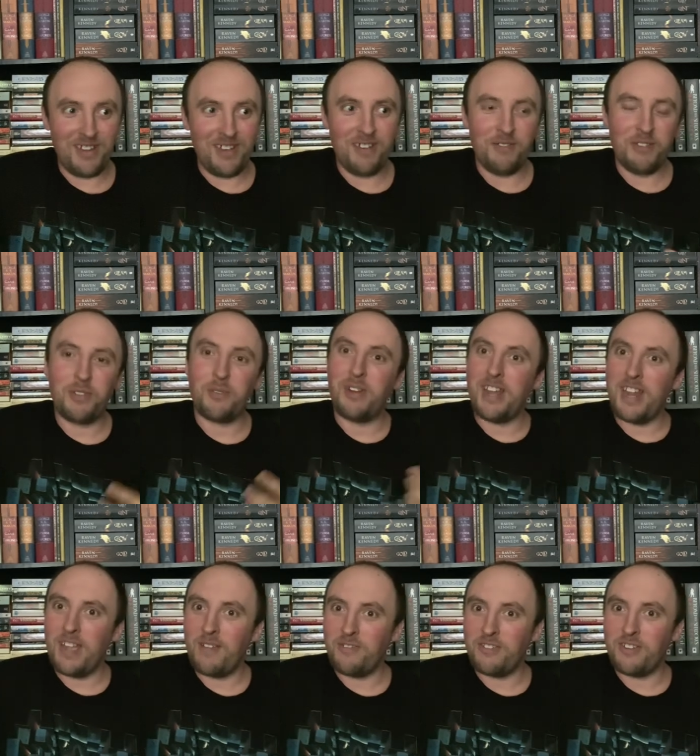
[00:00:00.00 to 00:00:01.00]
Uh, it was three and a
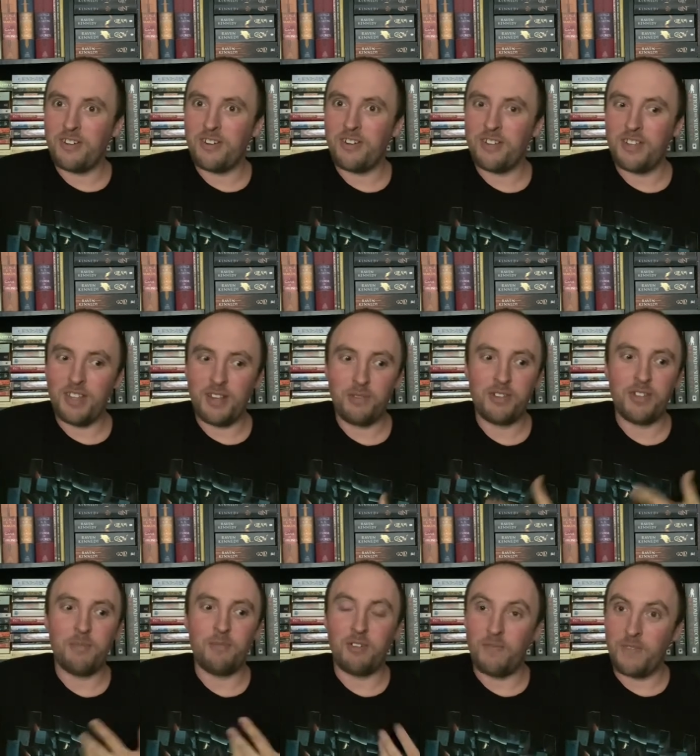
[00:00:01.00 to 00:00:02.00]
half stars, and there were
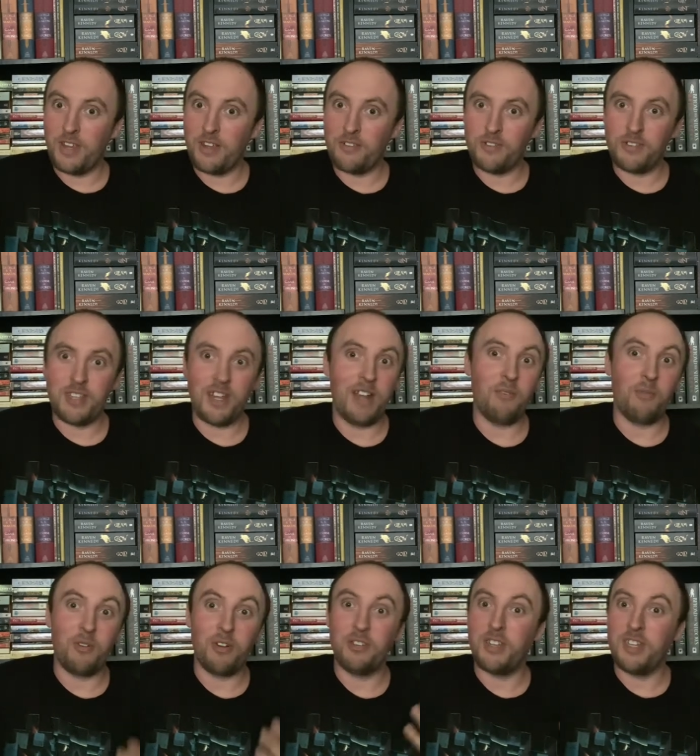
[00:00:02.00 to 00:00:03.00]
some reveals that I
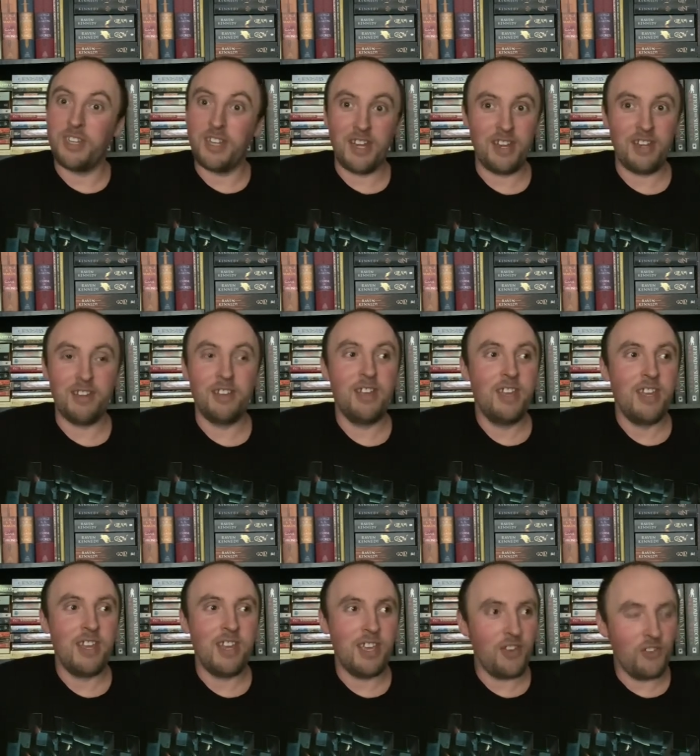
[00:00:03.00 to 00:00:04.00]
really didn't
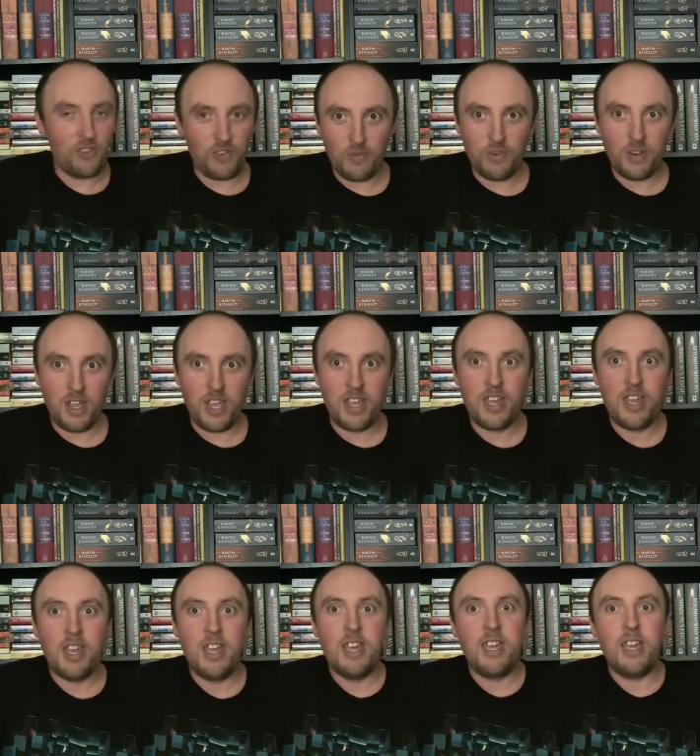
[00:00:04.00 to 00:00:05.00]
enjoy.
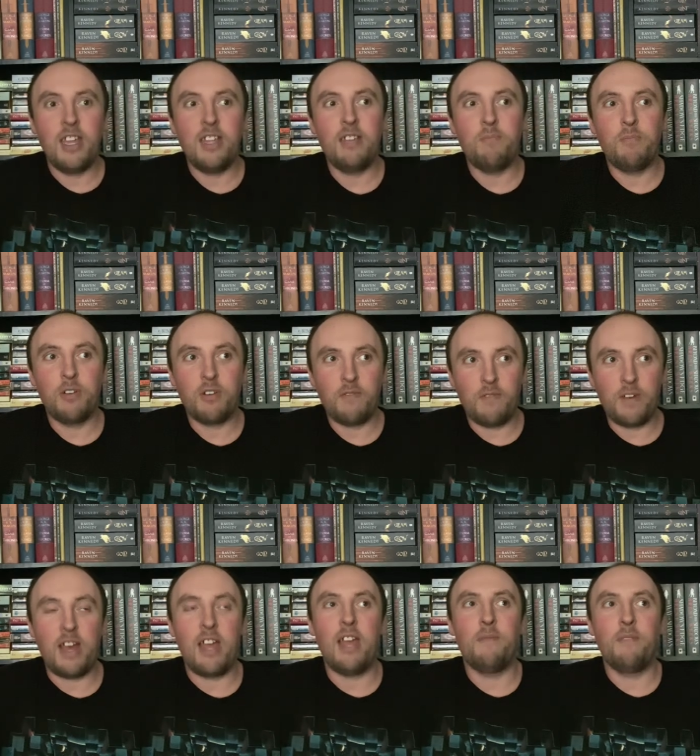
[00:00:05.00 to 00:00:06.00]
And then book
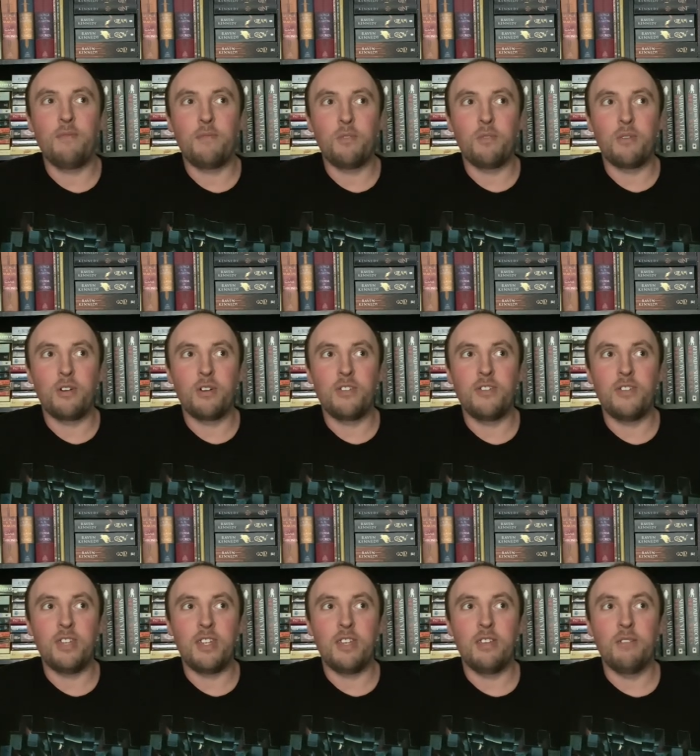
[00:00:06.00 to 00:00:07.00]
five, of course,
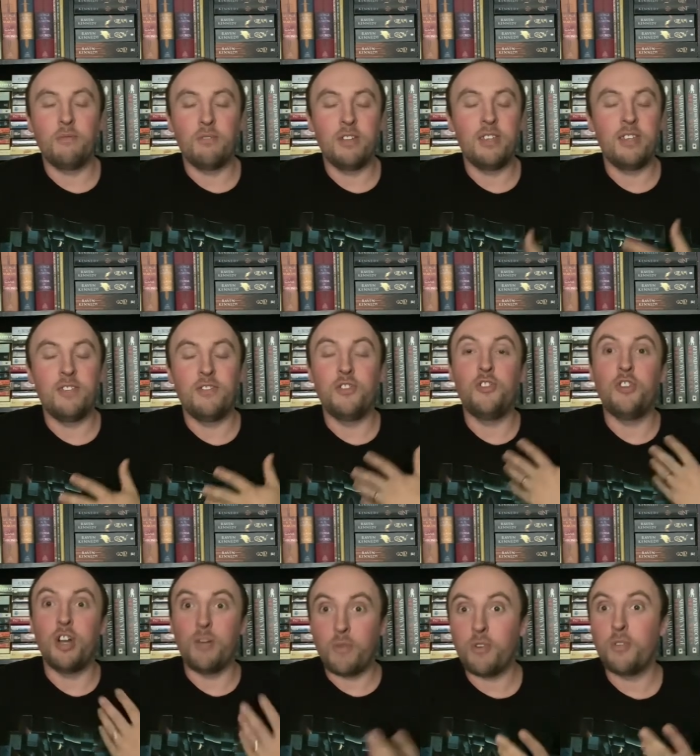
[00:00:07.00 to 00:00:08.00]
is
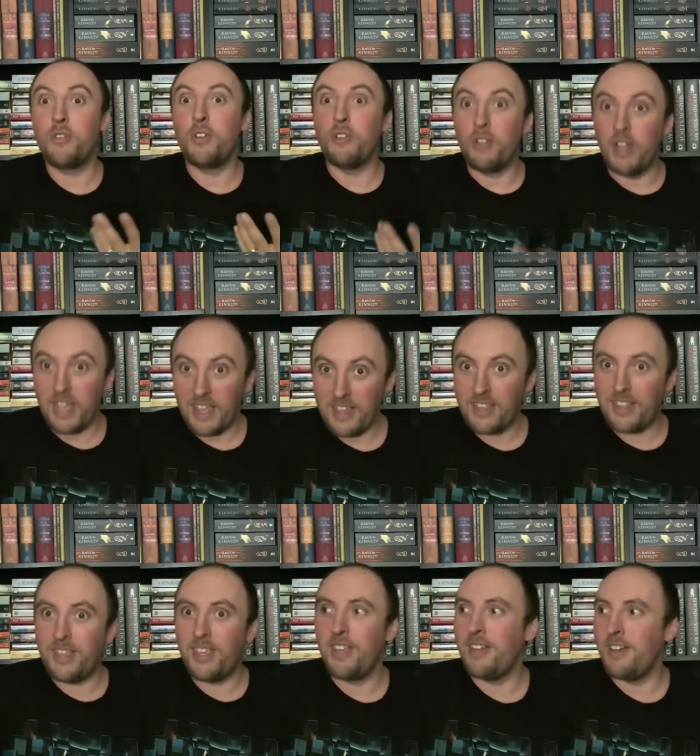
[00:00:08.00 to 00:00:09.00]
double the
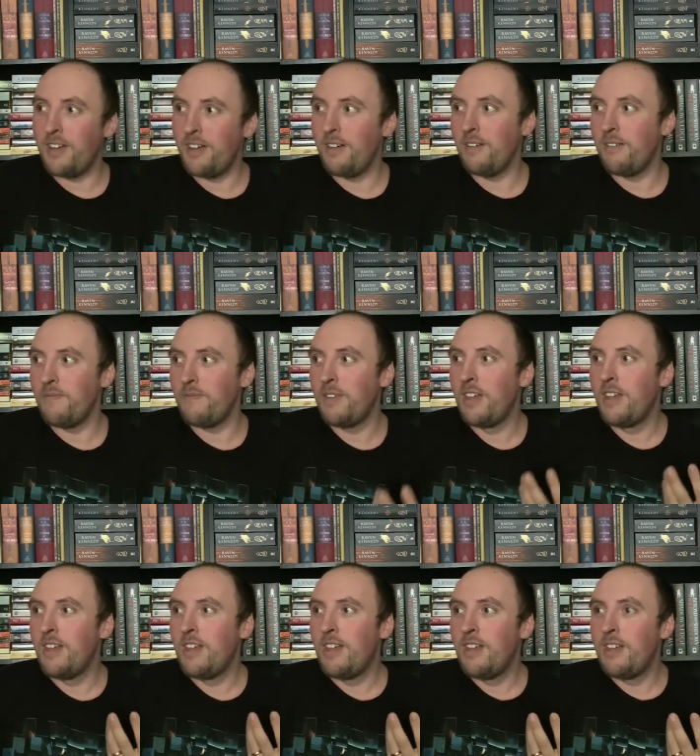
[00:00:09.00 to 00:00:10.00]
length of
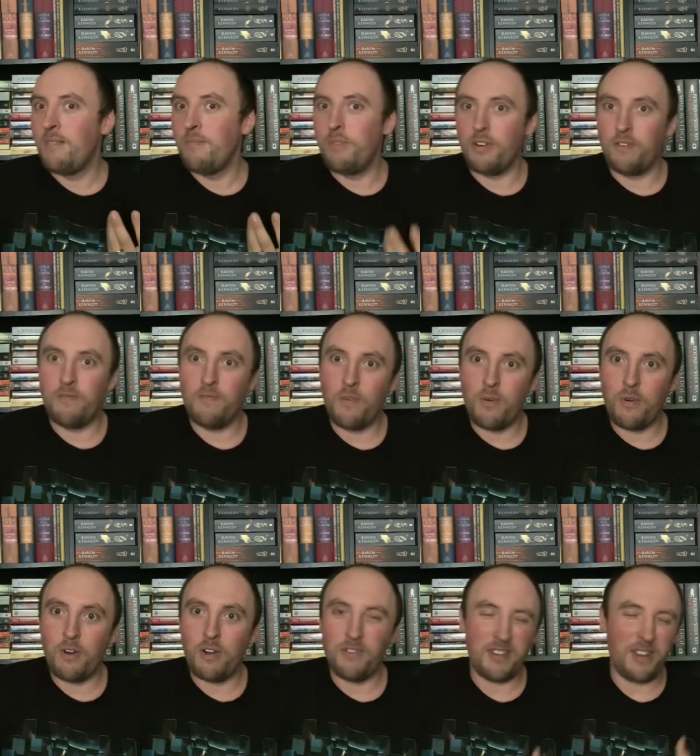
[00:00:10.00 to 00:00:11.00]
book
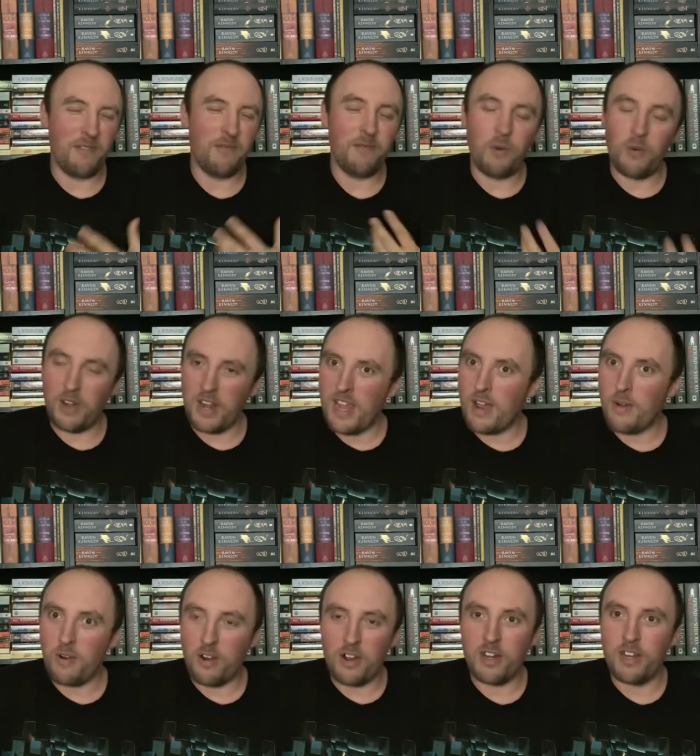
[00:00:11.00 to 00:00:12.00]
four. It was like a
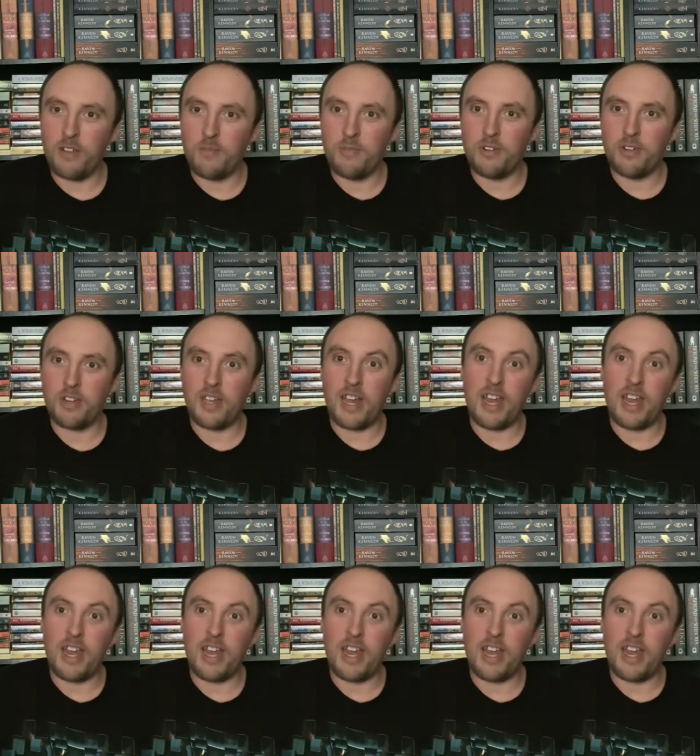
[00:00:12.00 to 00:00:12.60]
40-hour audiobook.